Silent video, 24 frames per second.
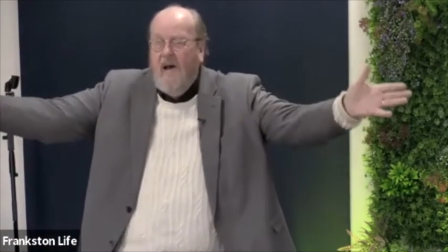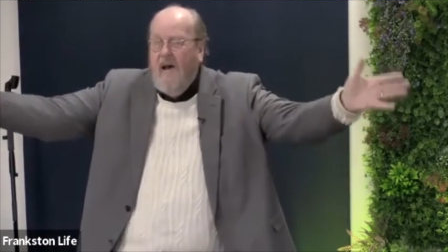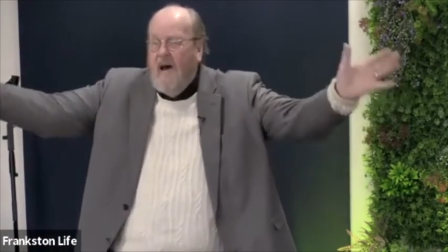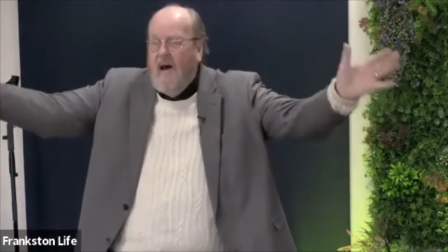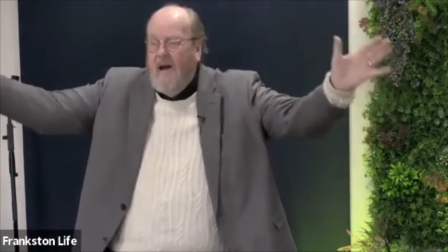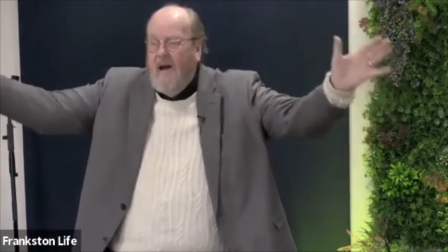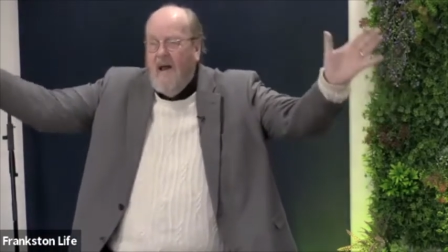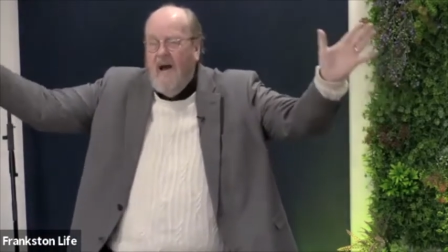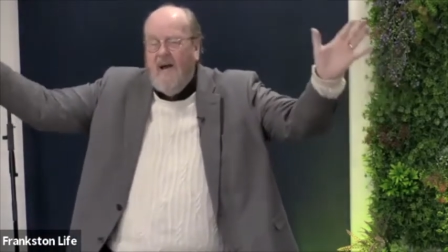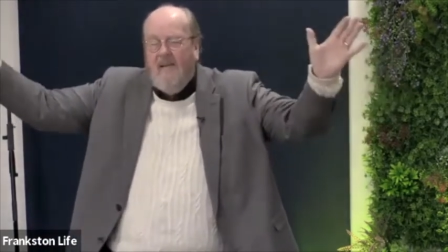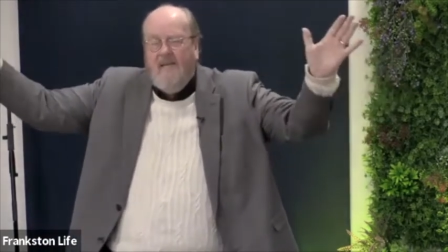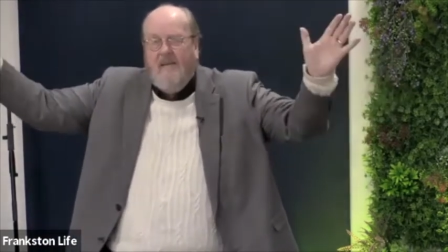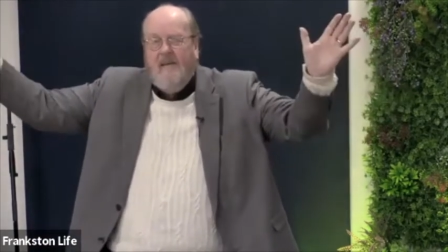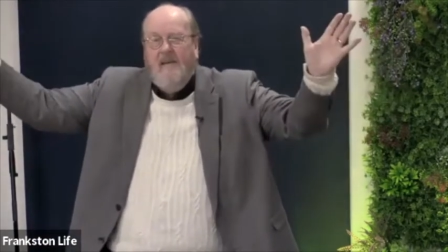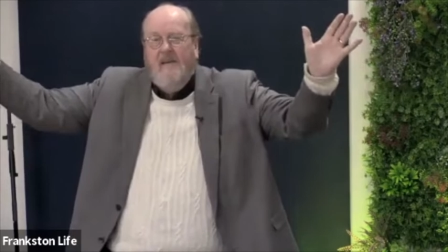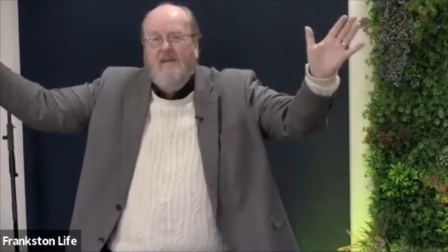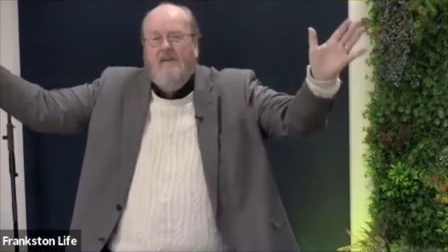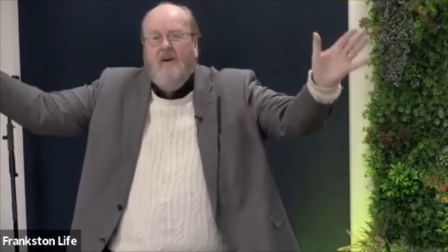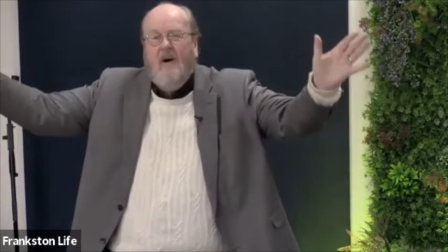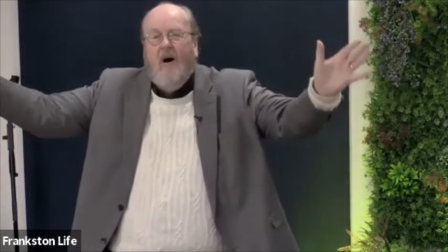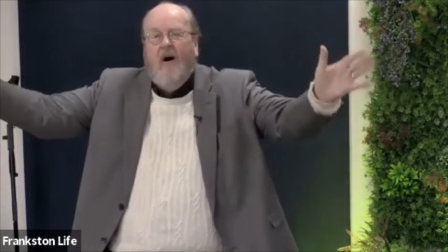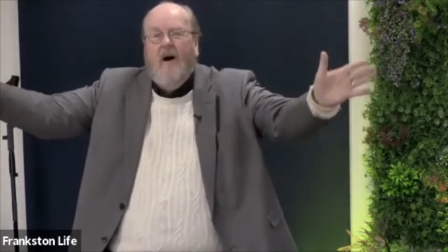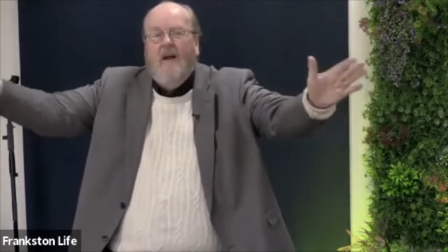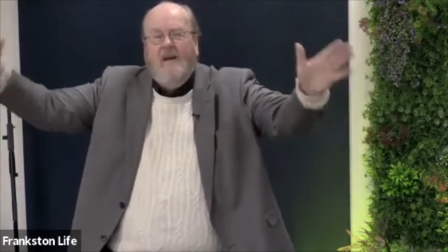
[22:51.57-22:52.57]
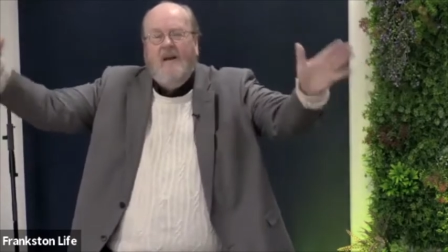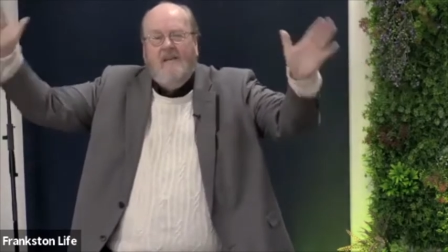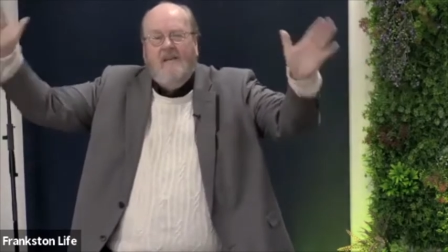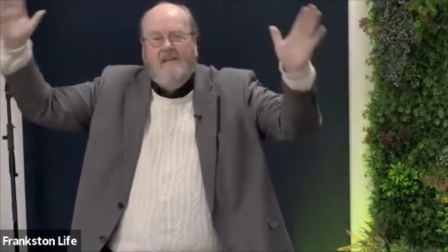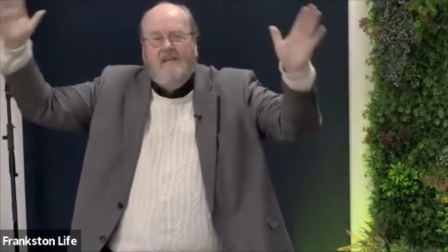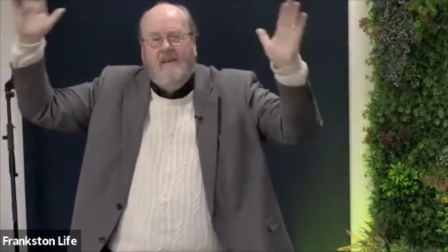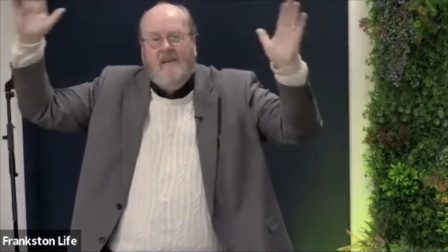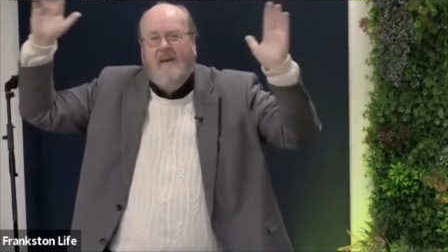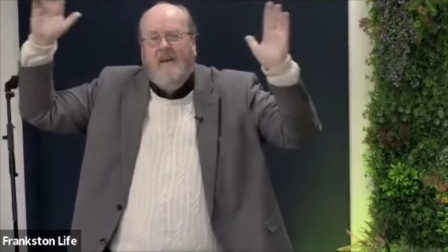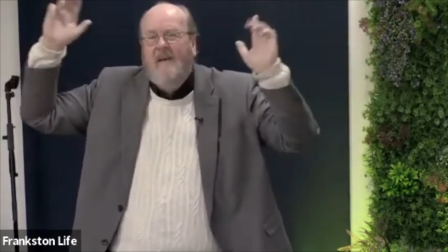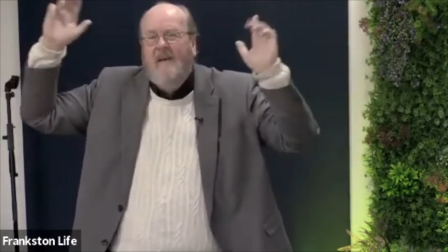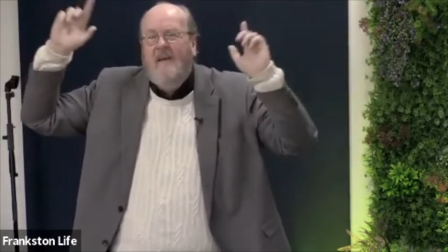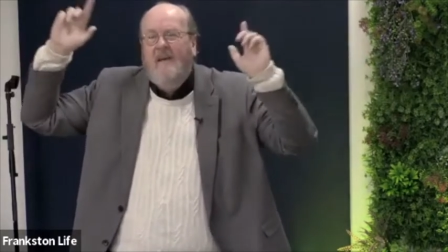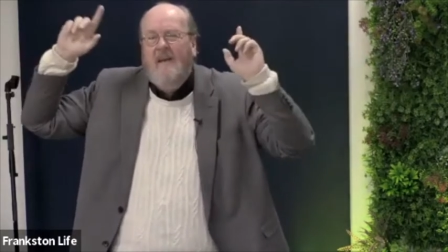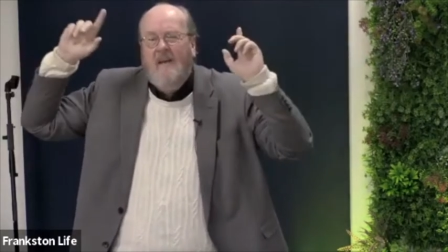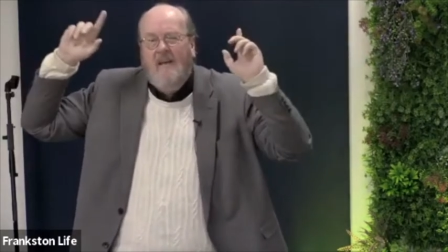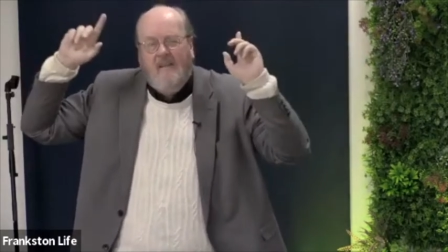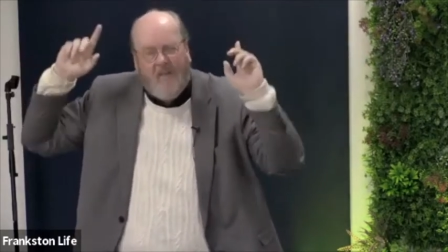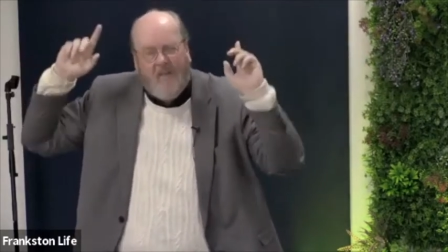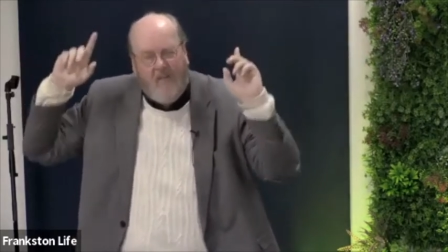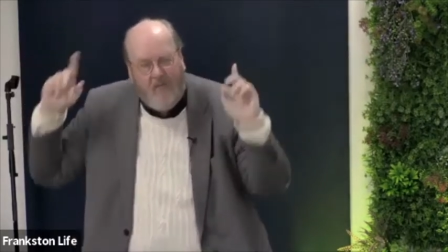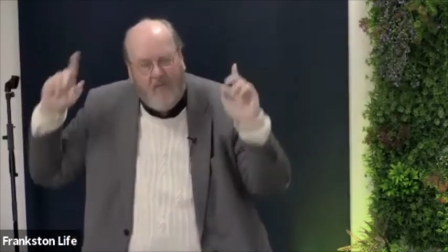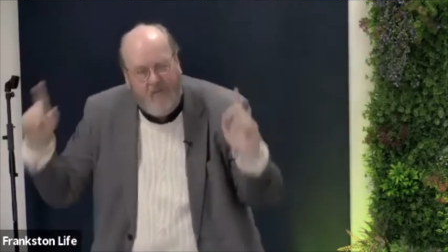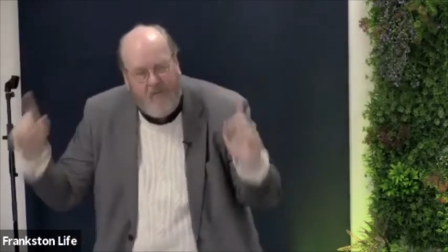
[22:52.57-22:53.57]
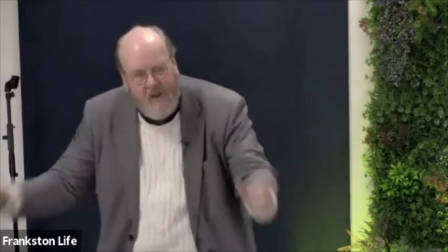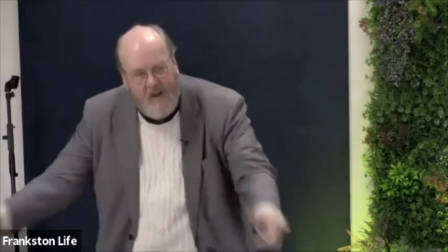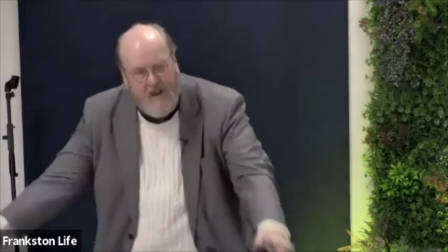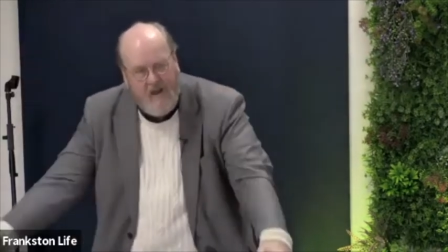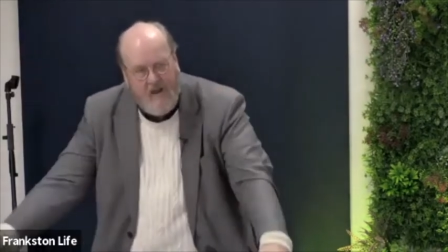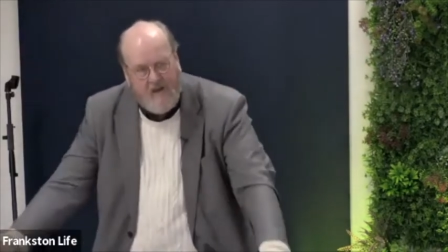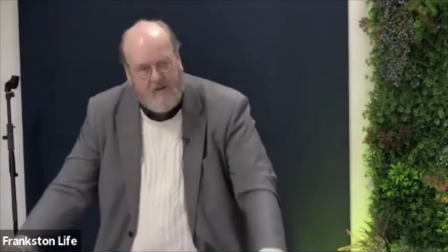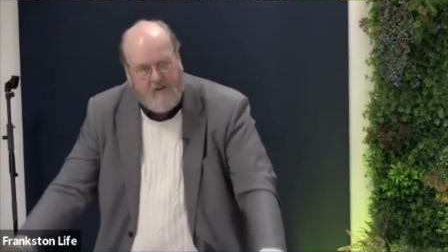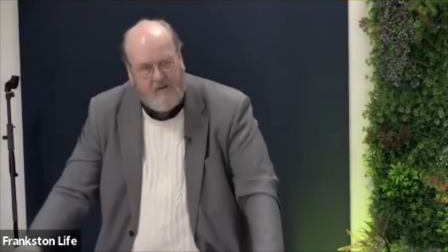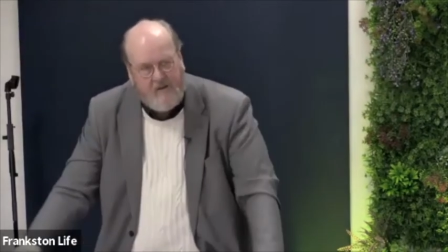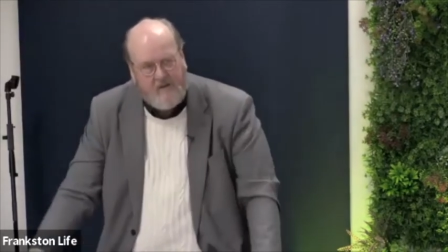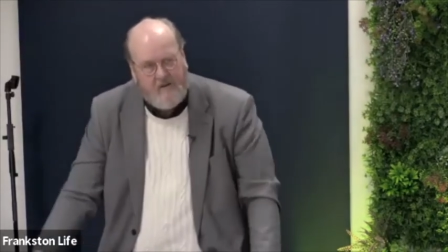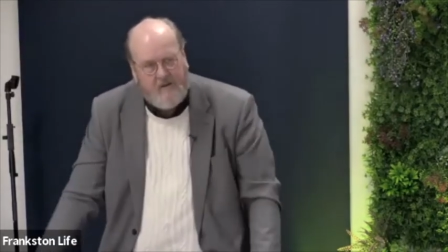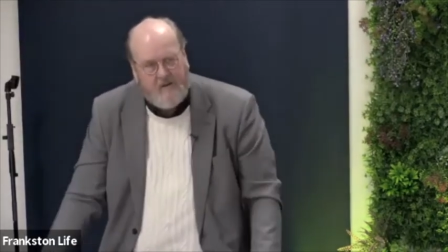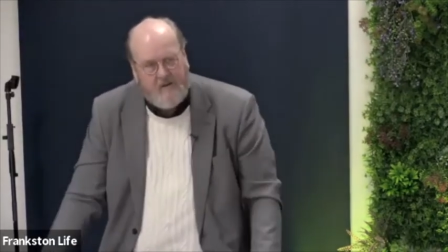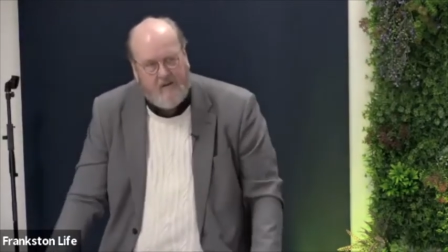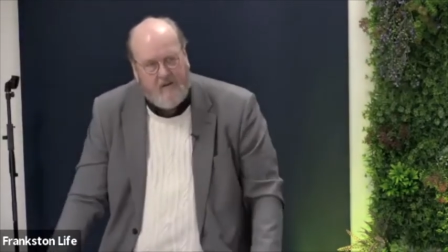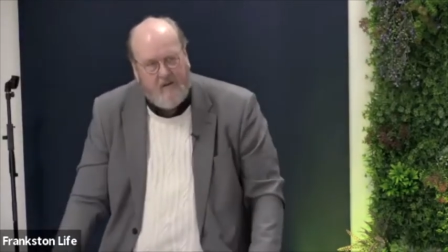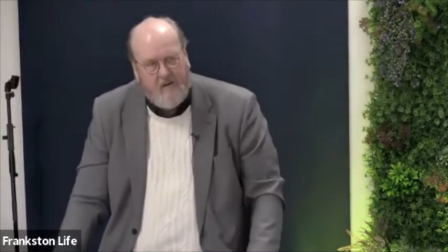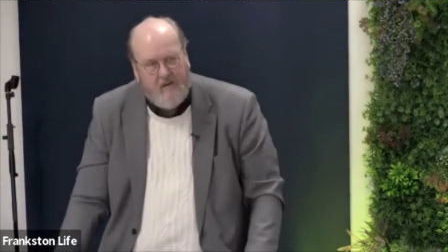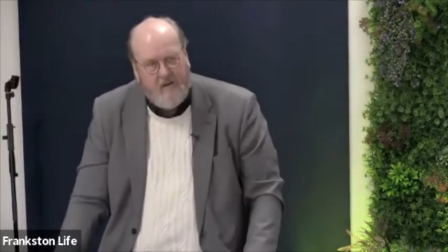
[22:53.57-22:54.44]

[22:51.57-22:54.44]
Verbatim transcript: And as he died, he said, It is finished.